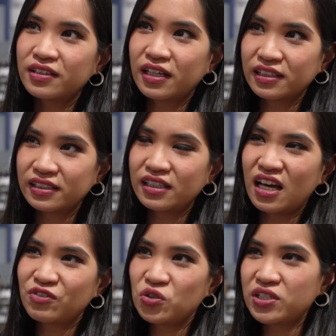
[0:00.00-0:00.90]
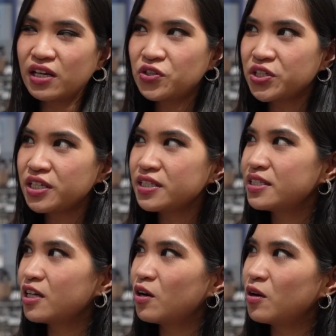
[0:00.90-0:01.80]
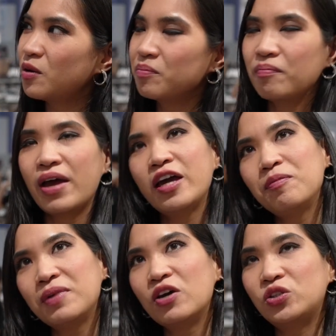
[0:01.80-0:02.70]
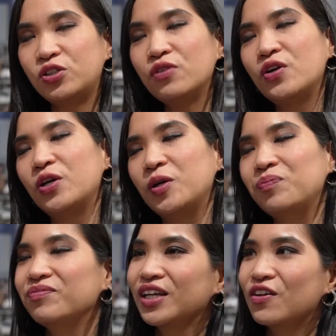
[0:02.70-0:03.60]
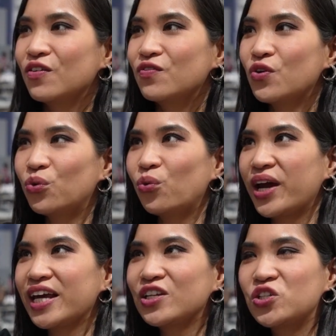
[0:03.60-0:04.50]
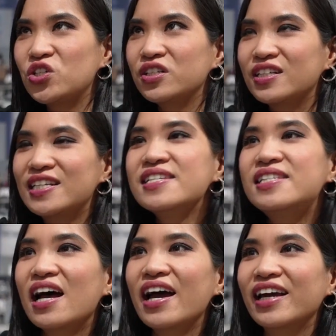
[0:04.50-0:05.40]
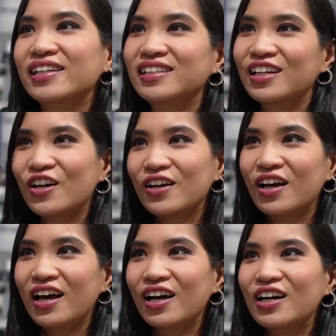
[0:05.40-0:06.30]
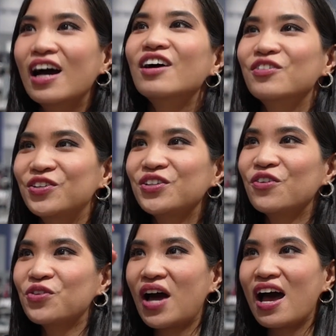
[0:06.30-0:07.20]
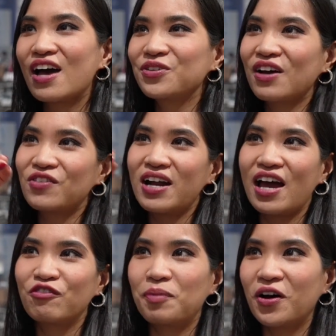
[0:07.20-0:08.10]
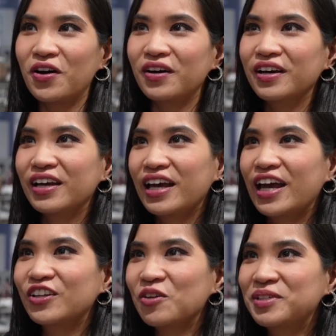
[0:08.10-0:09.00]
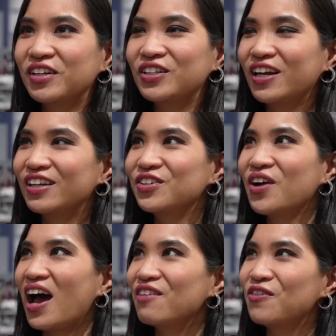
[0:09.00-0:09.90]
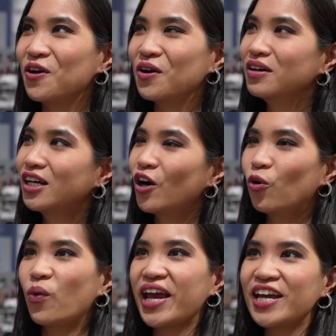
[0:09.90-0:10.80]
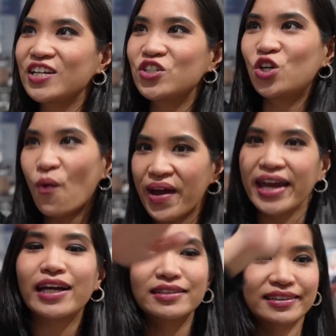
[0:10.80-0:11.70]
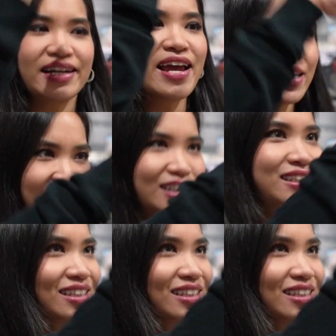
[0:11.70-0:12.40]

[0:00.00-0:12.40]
Yes, they have to change it. Or maybe also the wave design. You know, you have a light bar, and outside you have a wave going this.